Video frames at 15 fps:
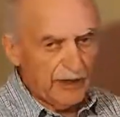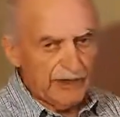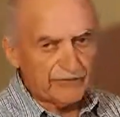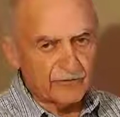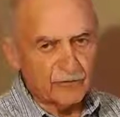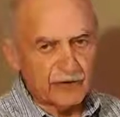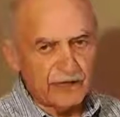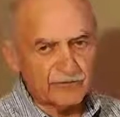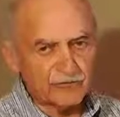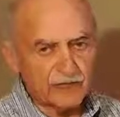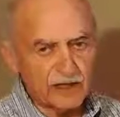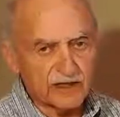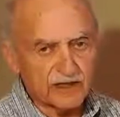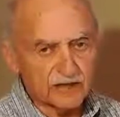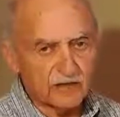every way I've
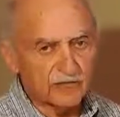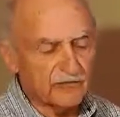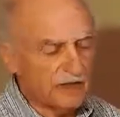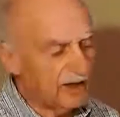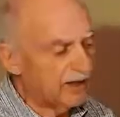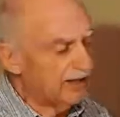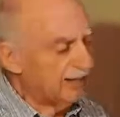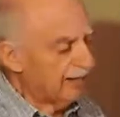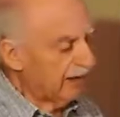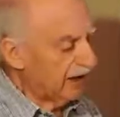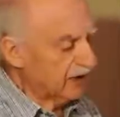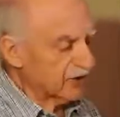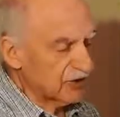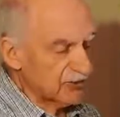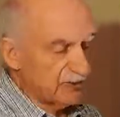tried so far
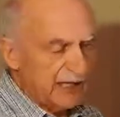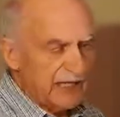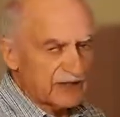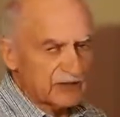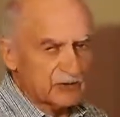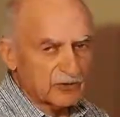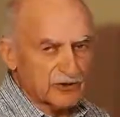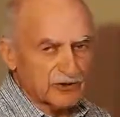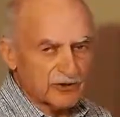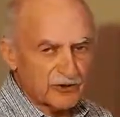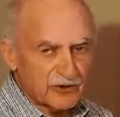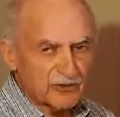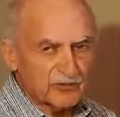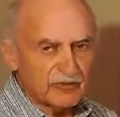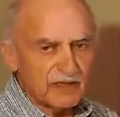has to
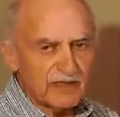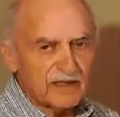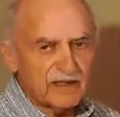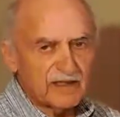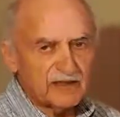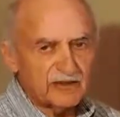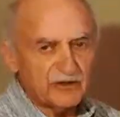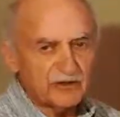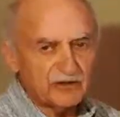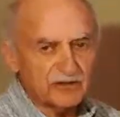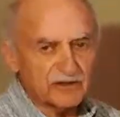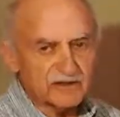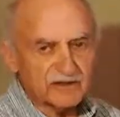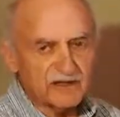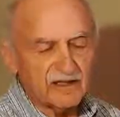assume
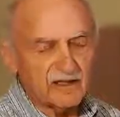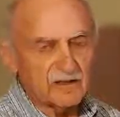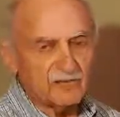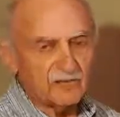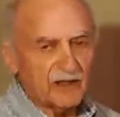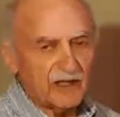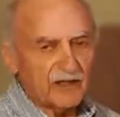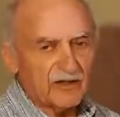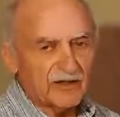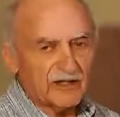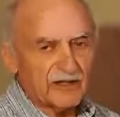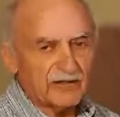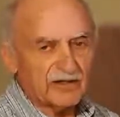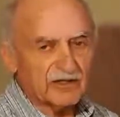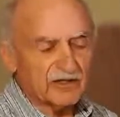Newton's
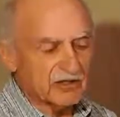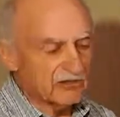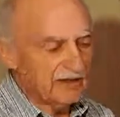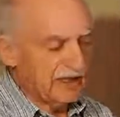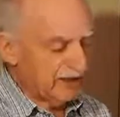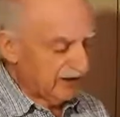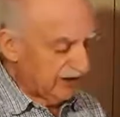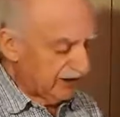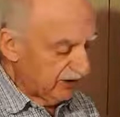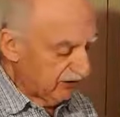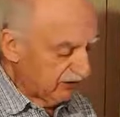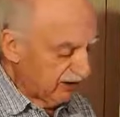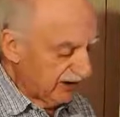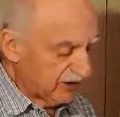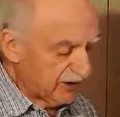theory is correct, and I
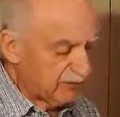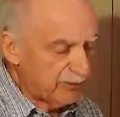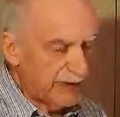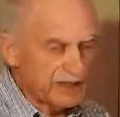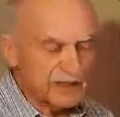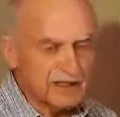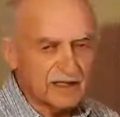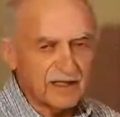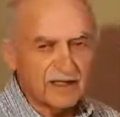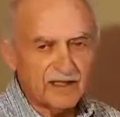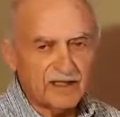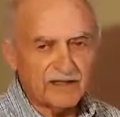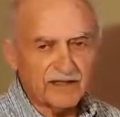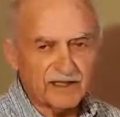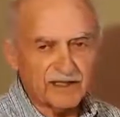don't like to base
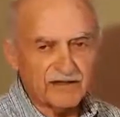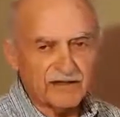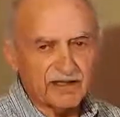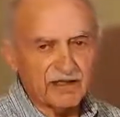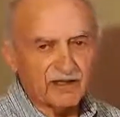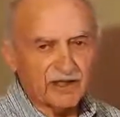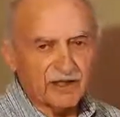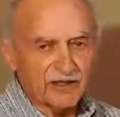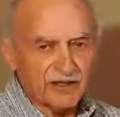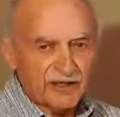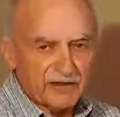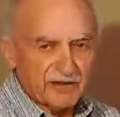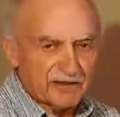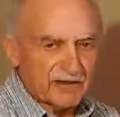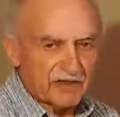a theory on a
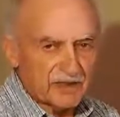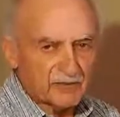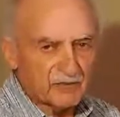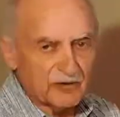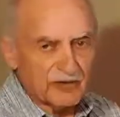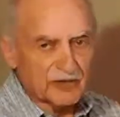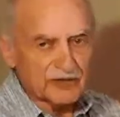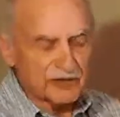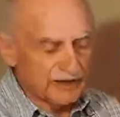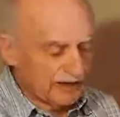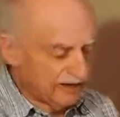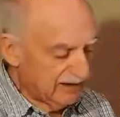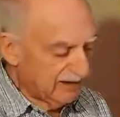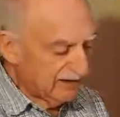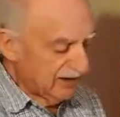theory that I'm questioning.
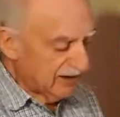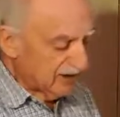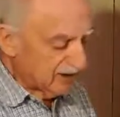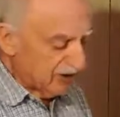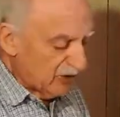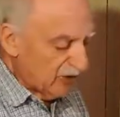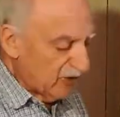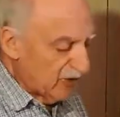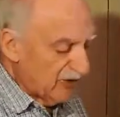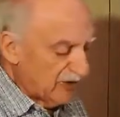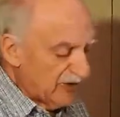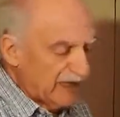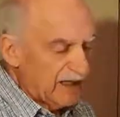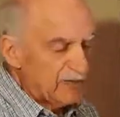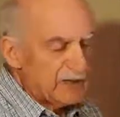So
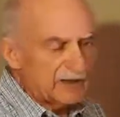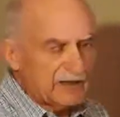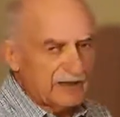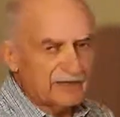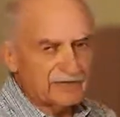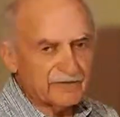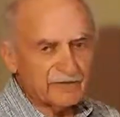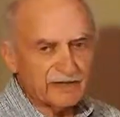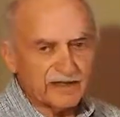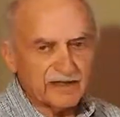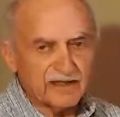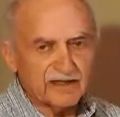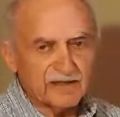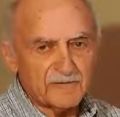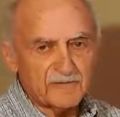that'll be enough for
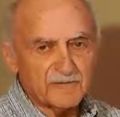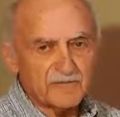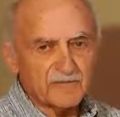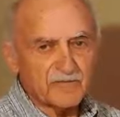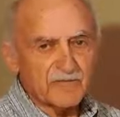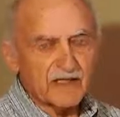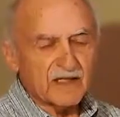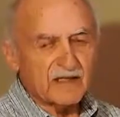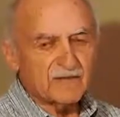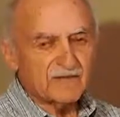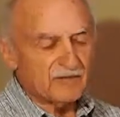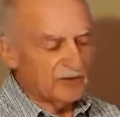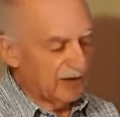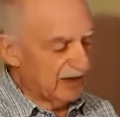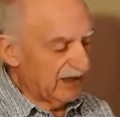the
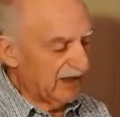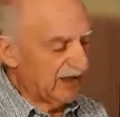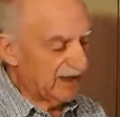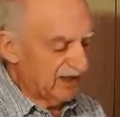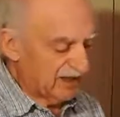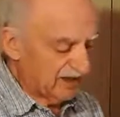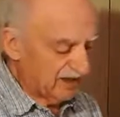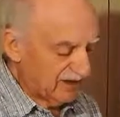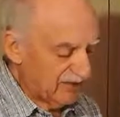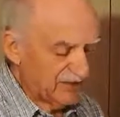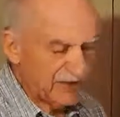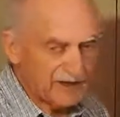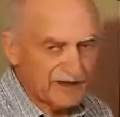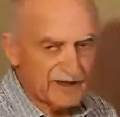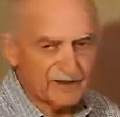8th
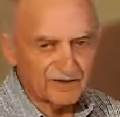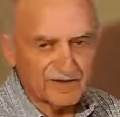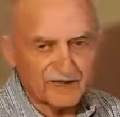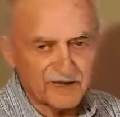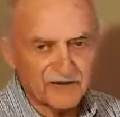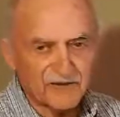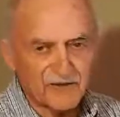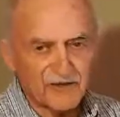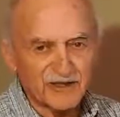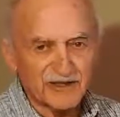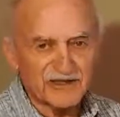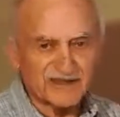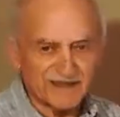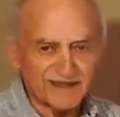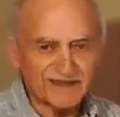video. Thank you for
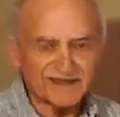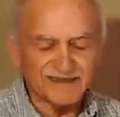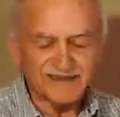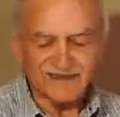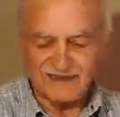watching this.